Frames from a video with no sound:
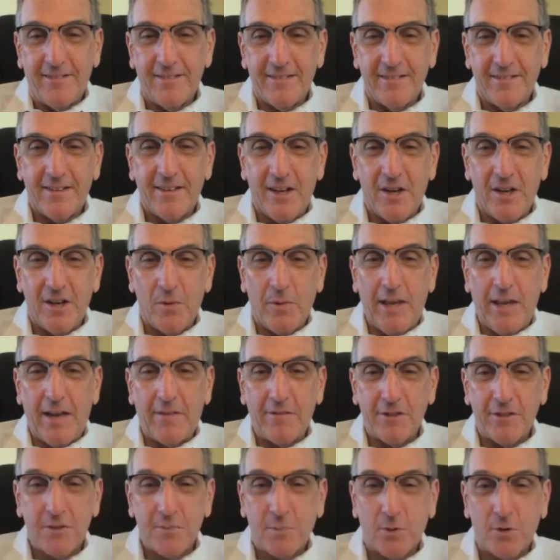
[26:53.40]
we have
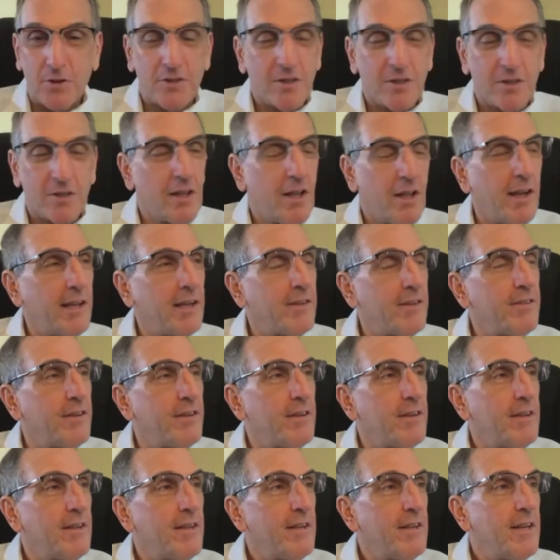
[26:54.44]
a sports client.
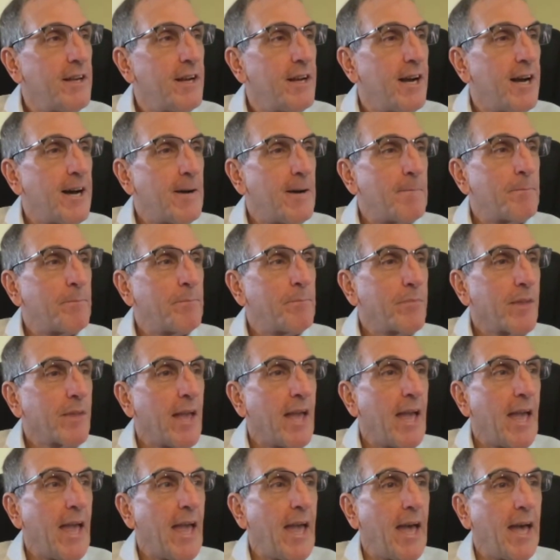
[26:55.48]

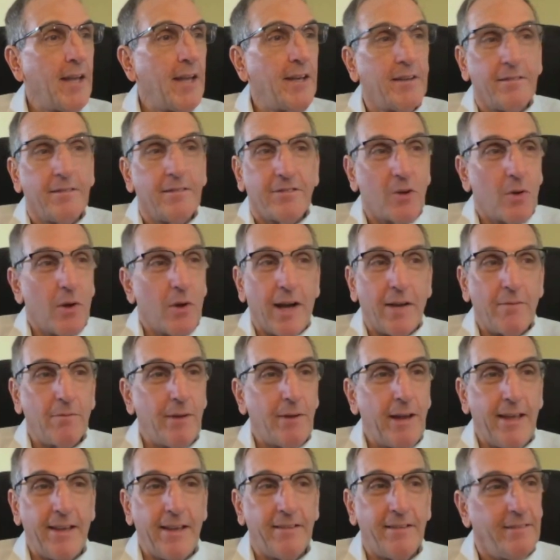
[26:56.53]
And so I
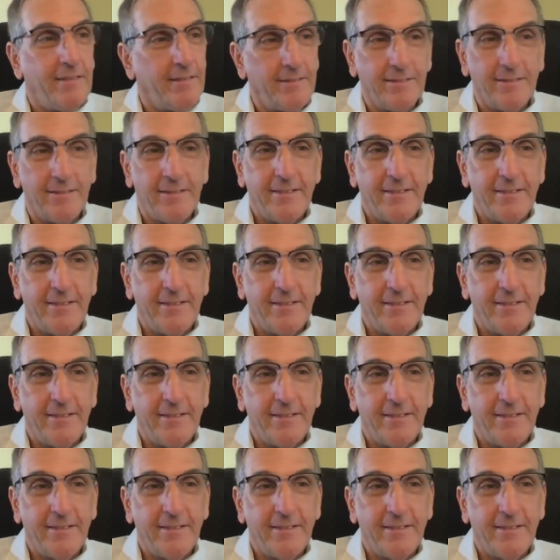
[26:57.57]
read